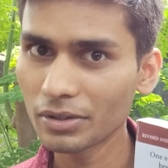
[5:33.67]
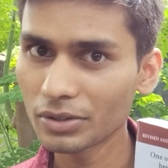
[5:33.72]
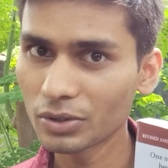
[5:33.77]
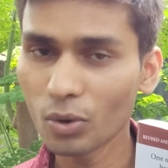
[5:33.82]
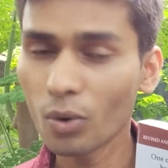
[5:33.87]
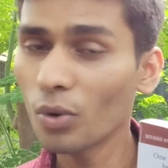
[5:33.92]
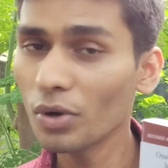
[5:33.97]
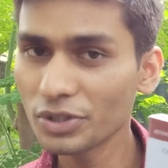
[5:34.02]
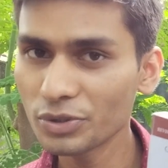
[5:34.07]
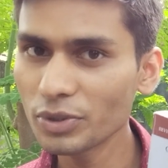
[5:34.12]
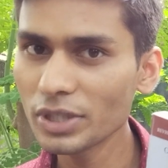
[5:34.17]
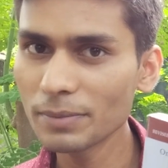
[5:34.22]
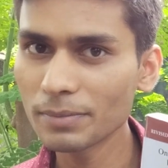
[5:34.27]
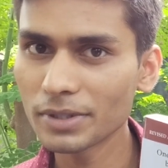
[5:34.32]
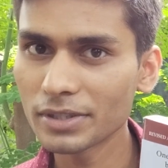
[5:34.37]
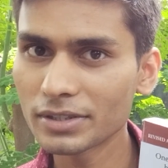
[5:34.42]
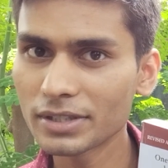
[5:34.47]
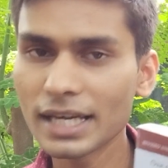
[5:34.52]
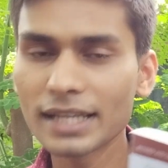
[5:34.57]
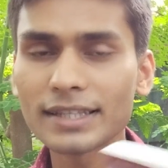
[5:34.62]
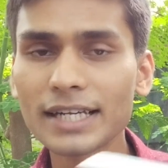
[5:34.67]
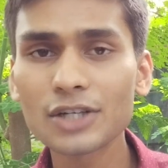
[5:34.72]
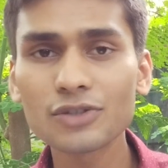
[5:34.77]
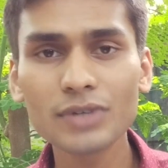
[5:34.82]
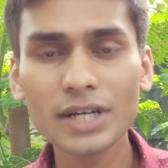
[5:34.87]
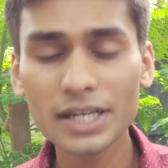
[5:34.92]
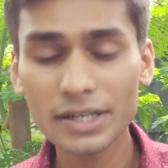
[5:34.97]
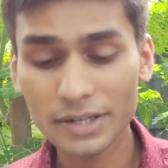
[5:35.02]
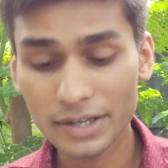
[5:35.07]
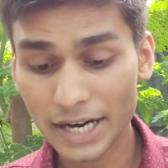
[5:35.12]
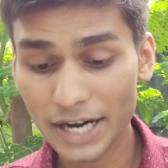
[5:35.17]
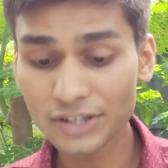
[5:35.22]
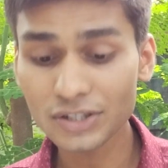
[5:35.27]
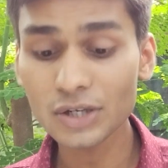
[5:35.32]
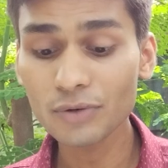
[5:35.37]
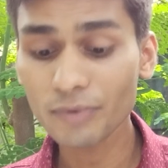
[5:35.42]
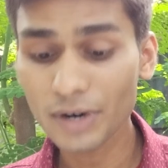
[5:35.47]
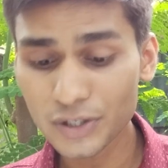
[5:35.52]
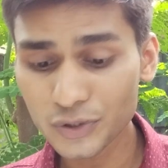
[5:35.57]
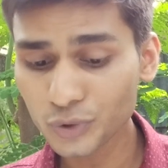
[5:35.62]
and that's why
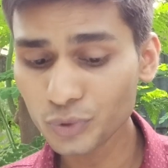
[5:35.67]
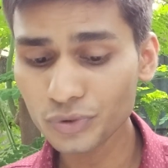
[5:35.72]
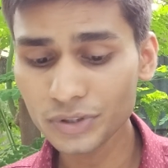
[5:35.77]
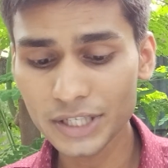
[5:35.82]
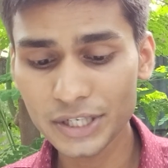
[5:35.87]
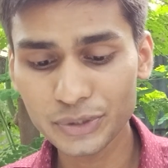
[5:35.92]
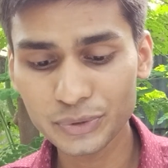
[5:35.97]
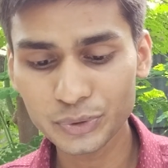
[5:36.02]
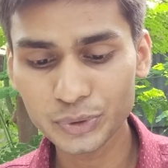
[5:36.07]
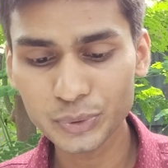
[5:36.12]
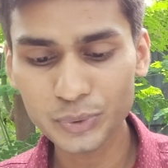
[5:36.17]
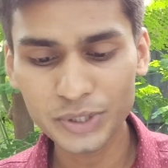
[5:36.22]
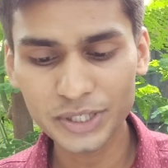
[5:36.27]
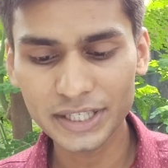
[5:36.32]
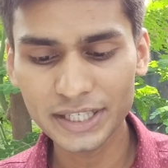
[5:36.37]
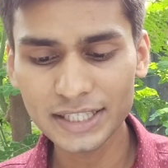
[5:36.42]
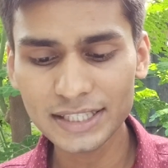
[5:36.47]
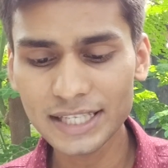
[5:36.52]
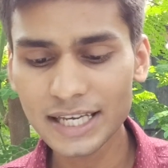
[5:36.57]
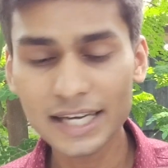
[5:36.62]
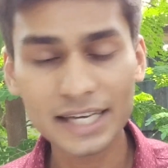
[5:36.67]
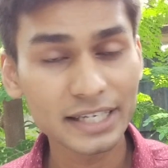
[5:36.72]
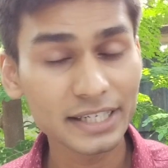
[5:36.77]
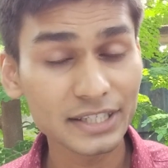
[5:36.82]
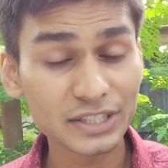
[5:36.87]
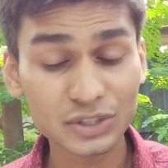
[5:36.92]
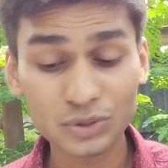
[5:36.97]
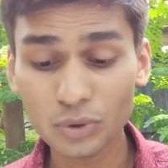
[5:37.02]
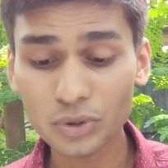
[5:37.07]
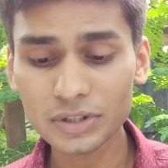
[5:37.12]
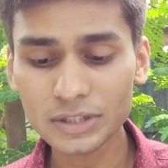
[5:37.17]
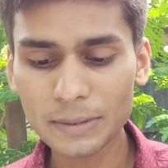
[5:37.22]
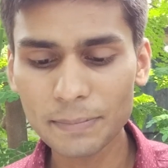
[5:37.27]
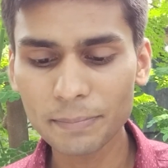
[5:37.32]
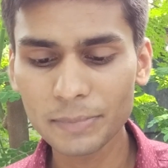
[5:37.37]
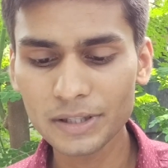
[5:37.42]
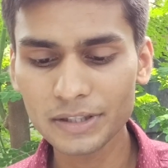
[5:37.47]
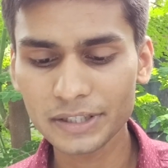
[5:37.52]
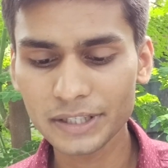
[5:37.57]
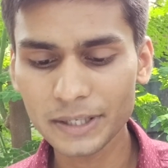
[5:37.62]
writer wants to say to you is, it's not a
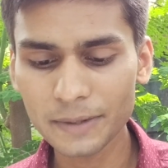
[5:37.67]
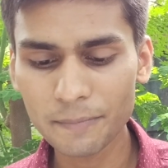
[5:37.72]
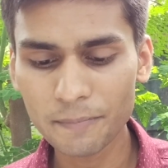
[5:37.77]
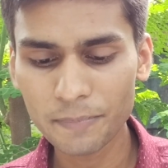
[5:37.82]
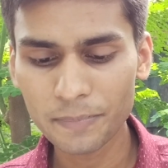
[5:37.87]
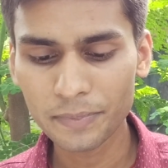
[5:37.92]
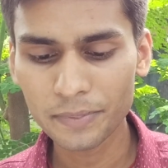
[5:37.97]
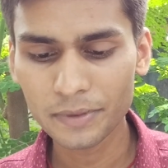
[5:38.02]
simple thing.